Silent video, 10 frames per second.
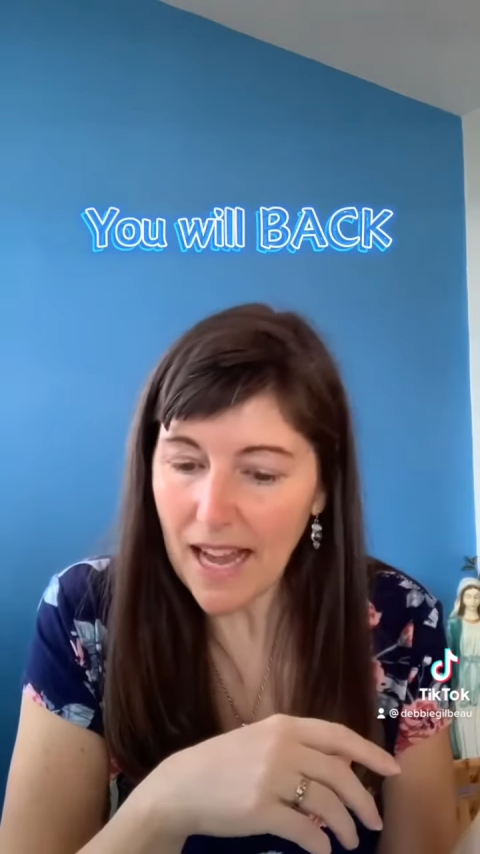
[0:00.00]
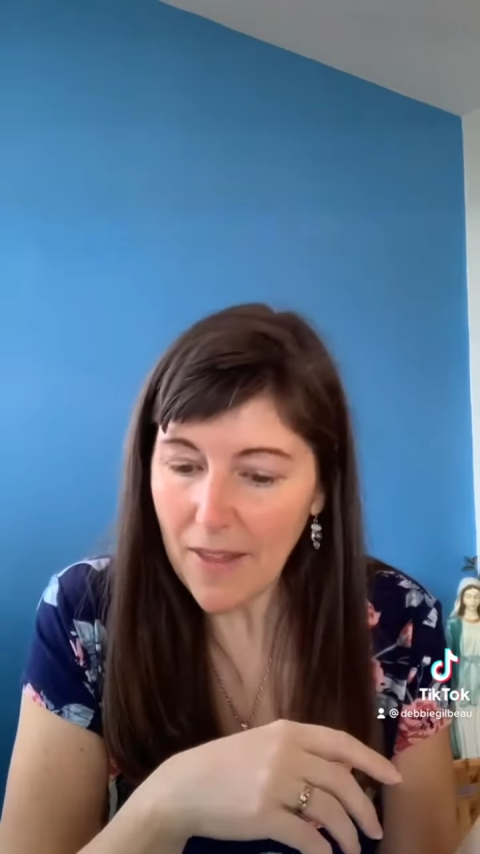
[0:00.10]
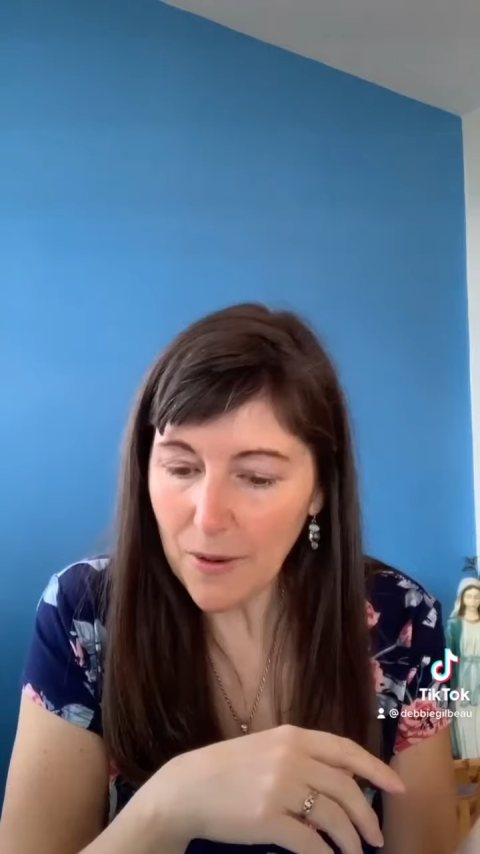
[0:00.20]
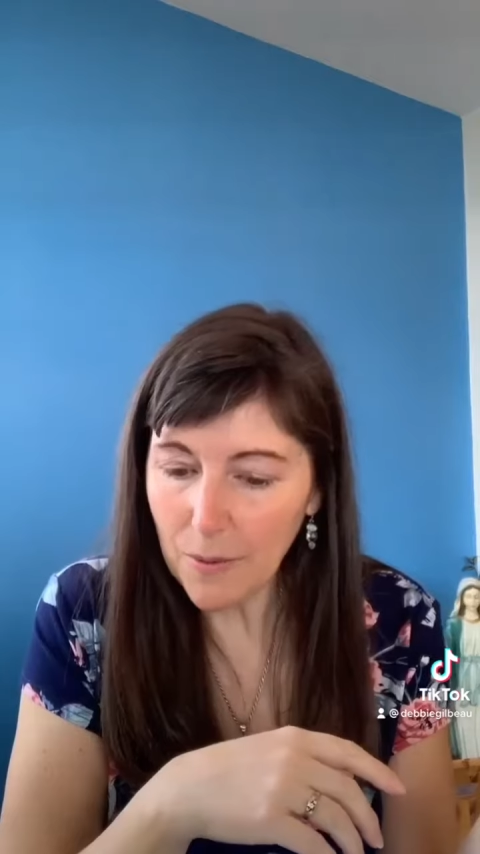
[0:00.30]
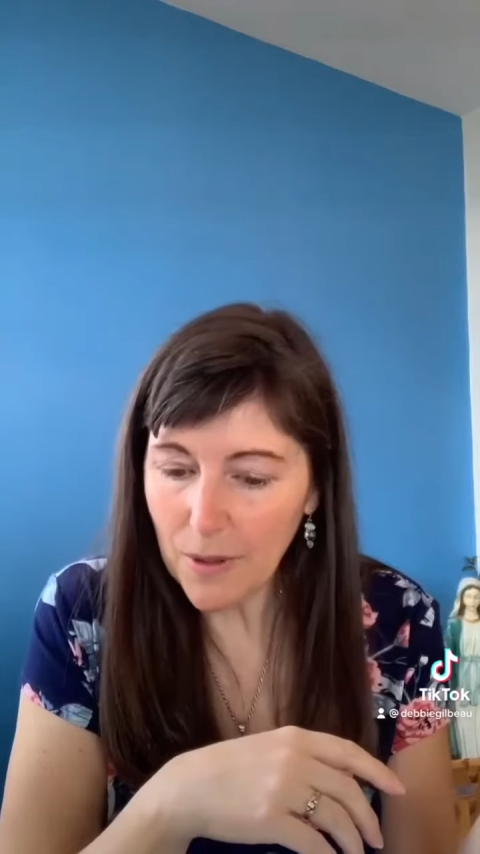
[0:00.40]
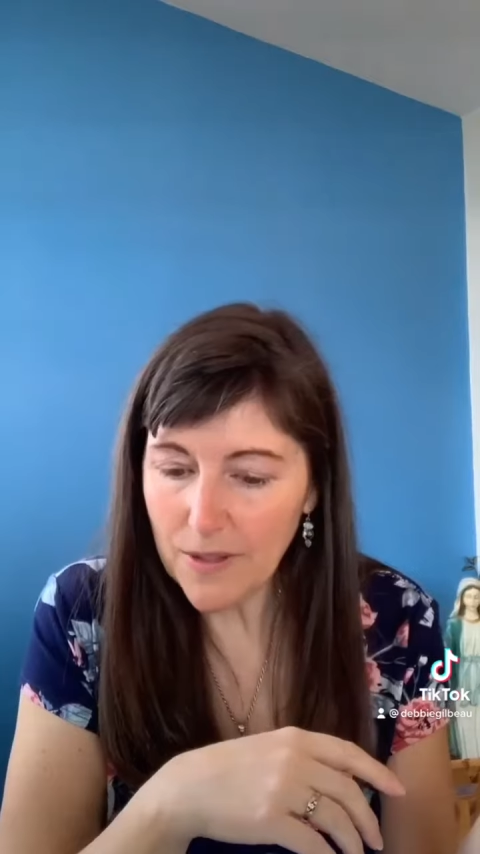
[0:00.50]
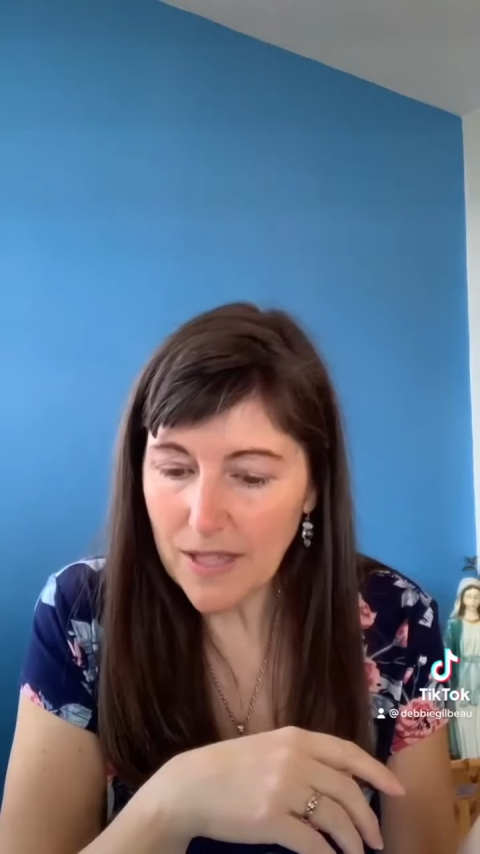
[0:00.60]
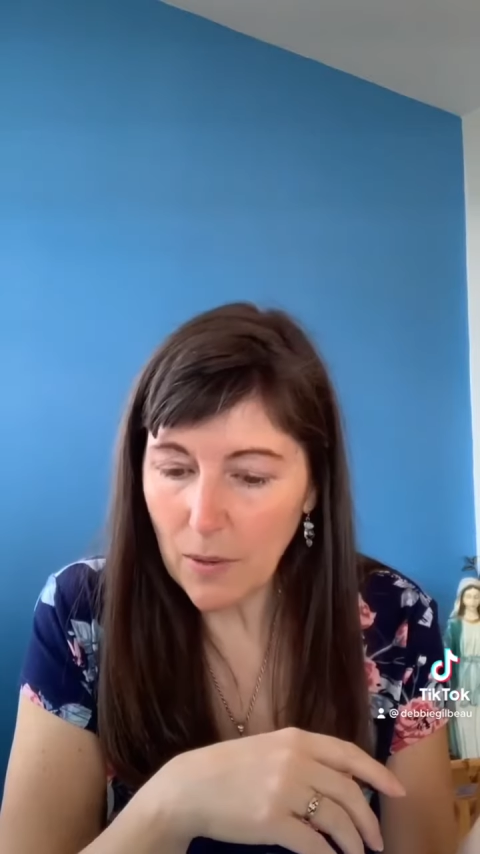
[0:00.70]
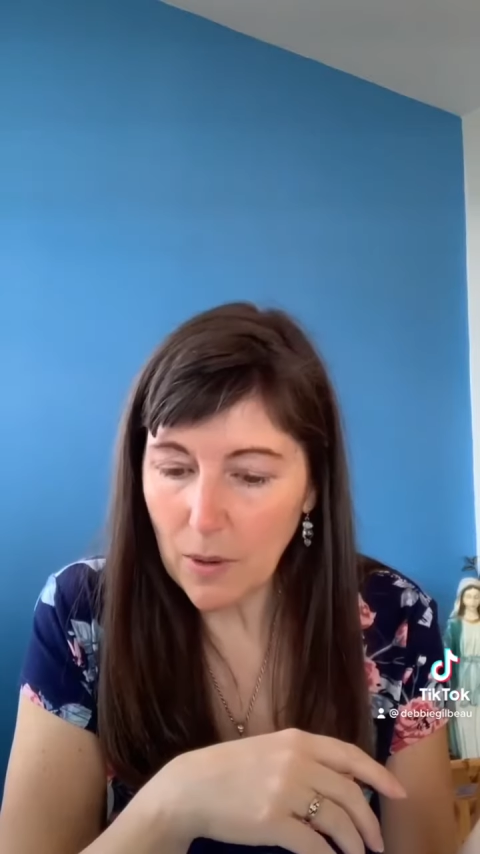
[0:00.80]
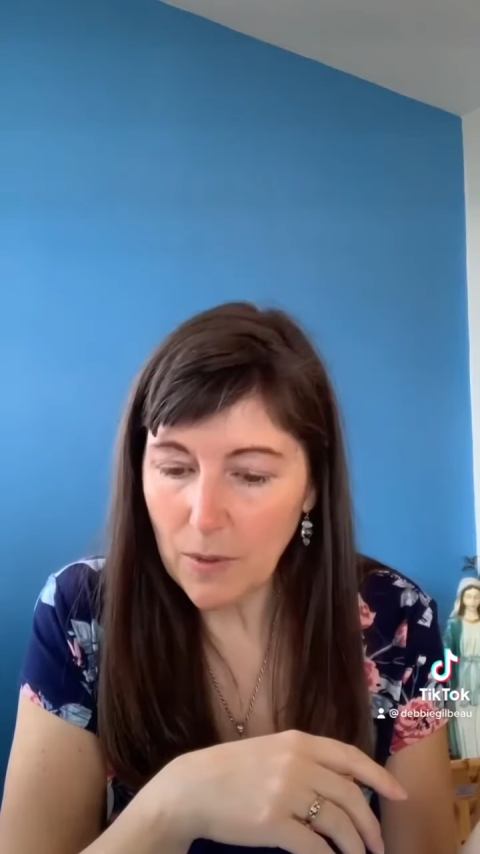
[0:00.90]
Other words
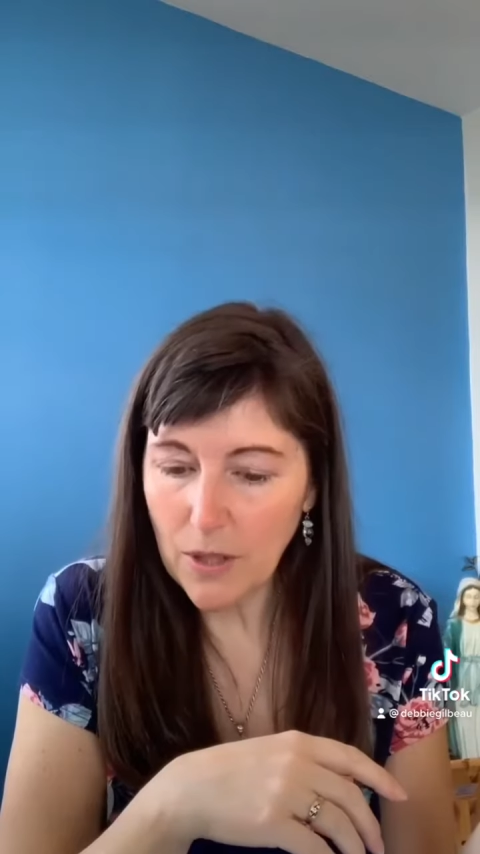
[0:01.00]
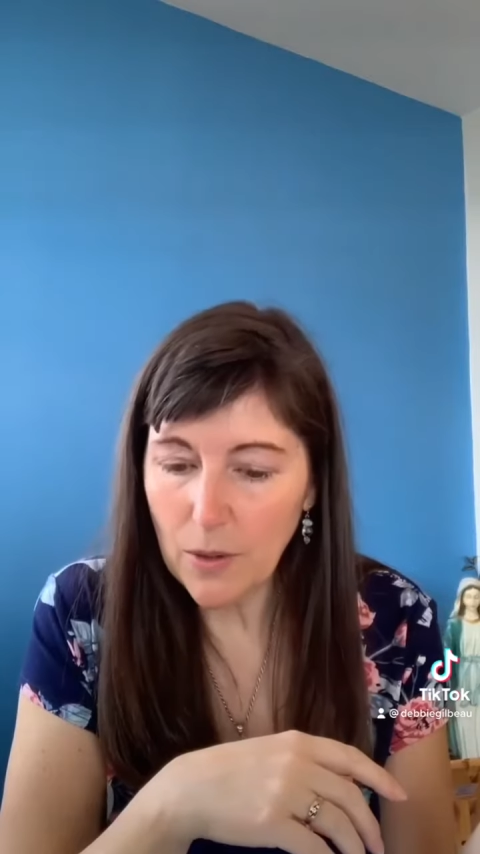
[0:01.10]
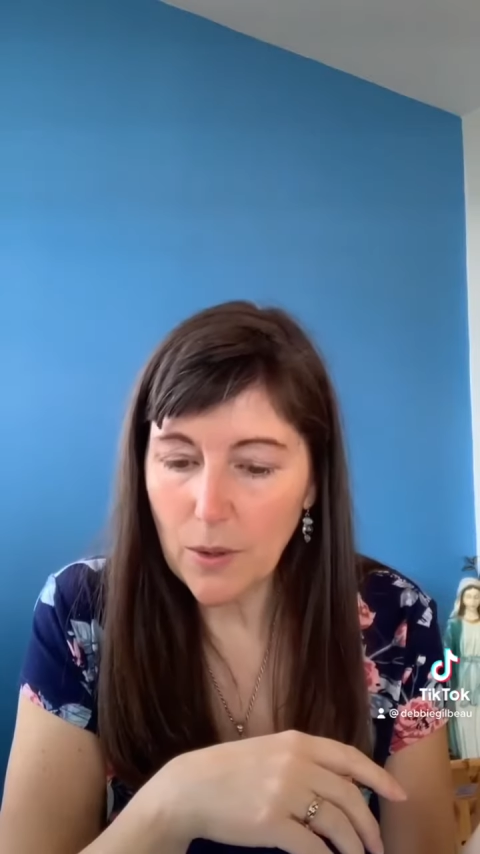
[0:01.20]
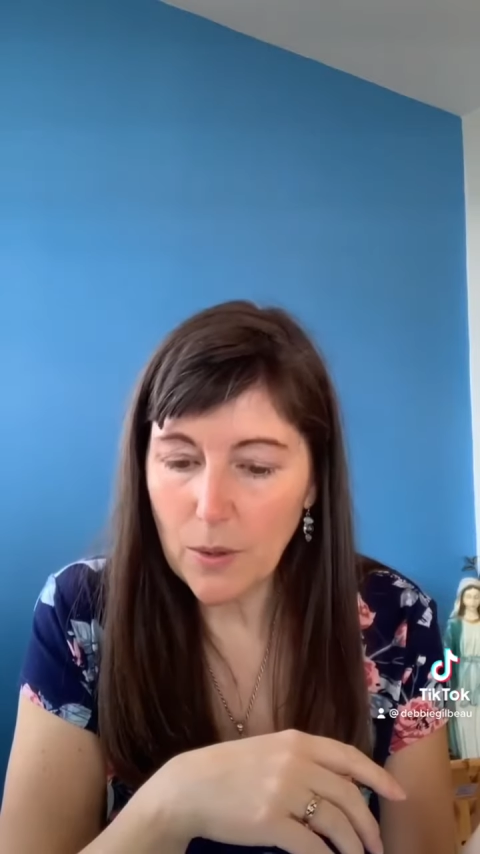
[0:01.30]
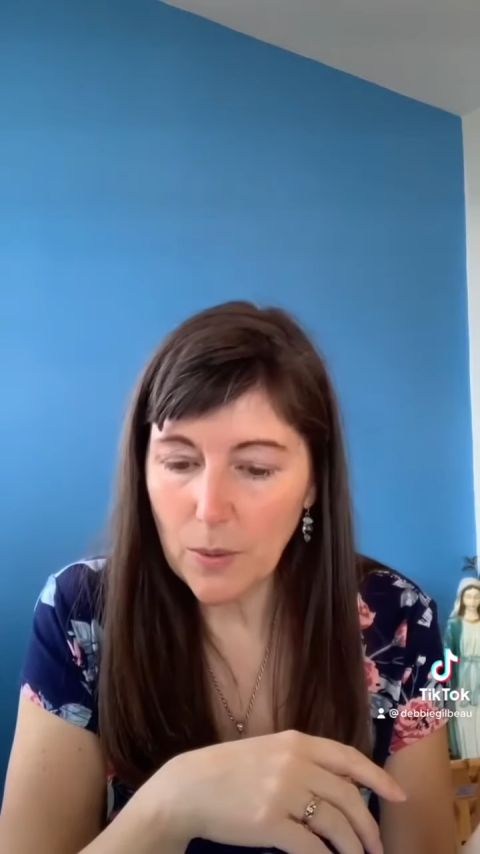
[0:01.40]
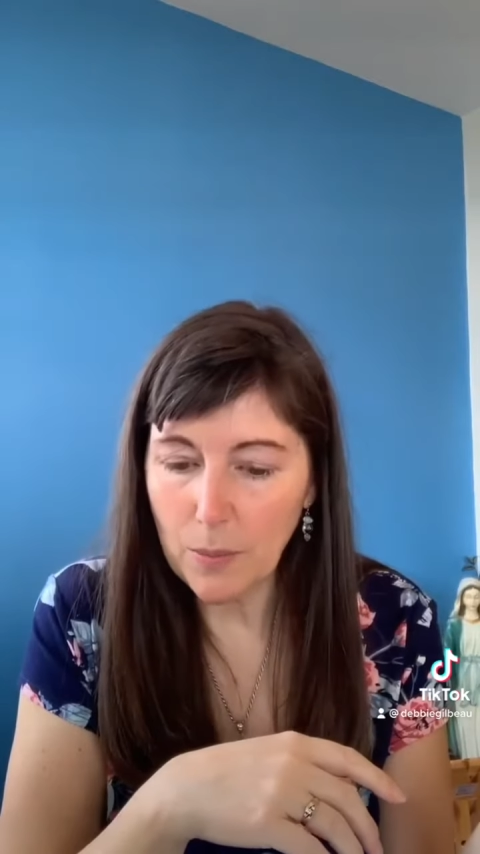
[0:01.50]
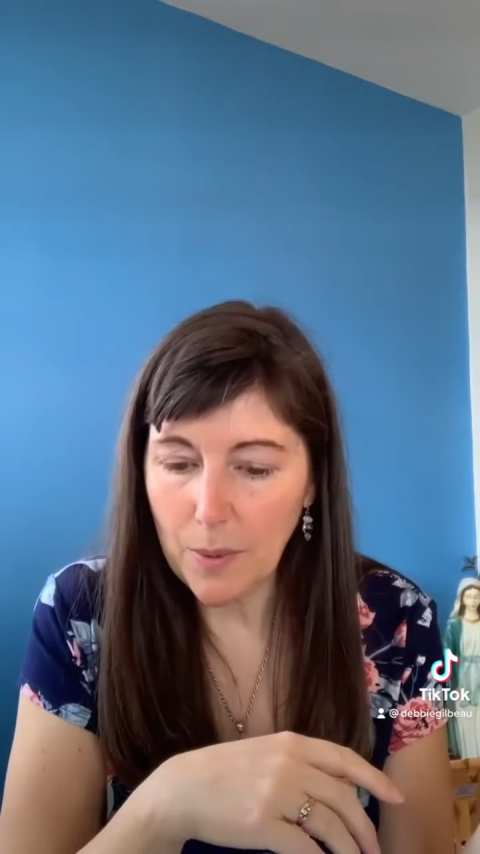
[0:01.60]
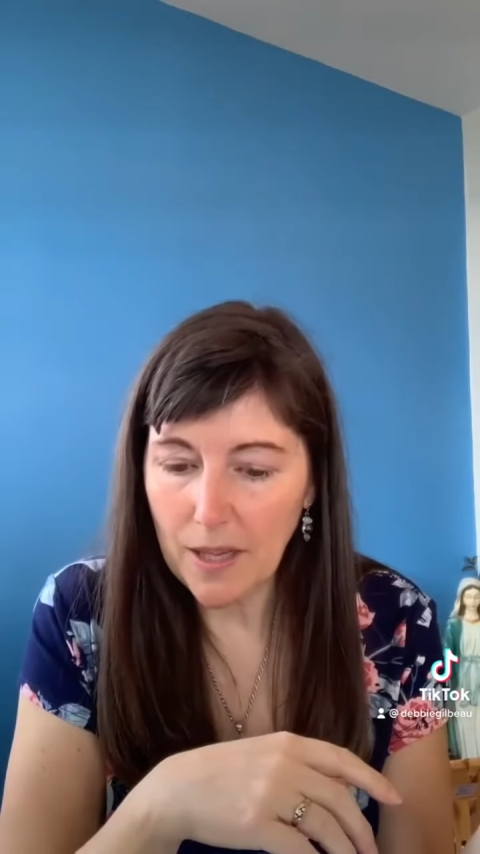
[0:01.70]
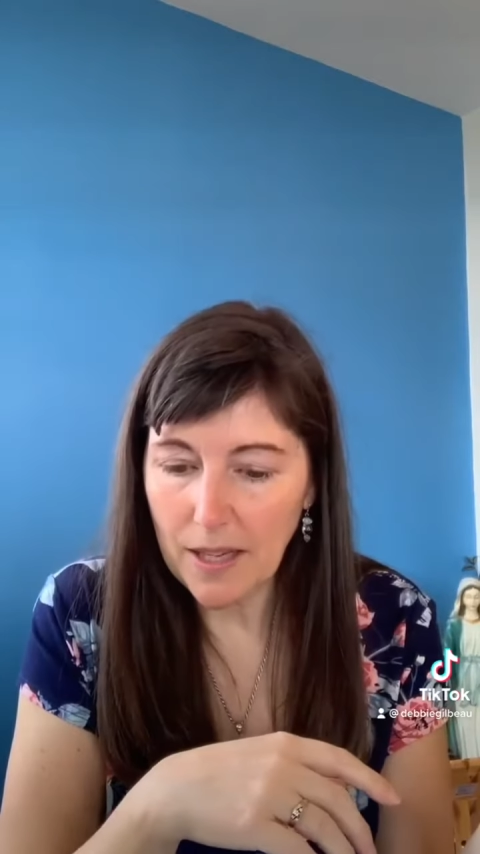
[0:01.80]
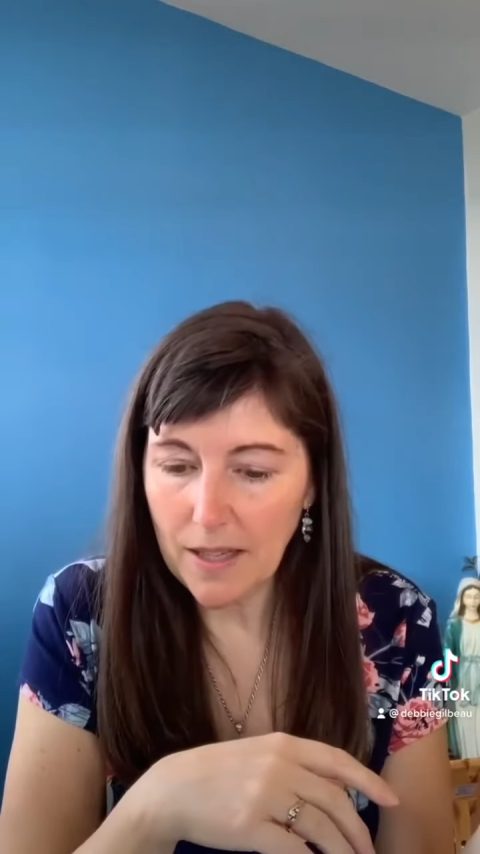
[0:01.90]
that we would use would
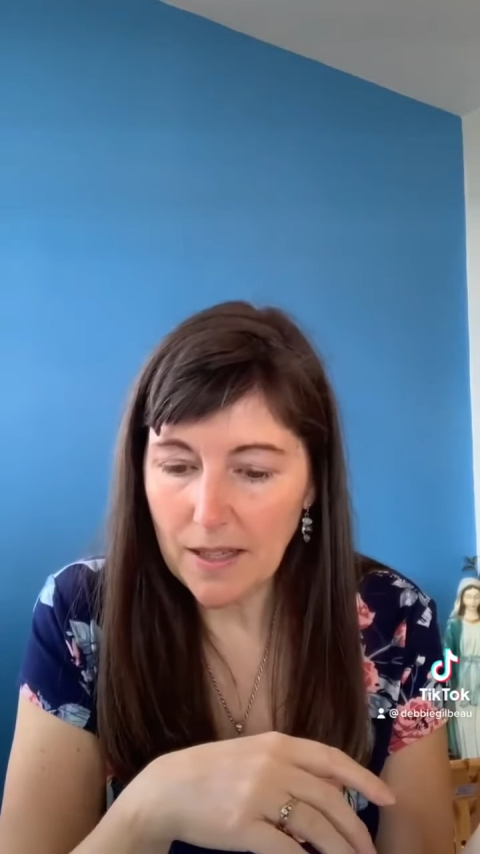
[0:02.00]
be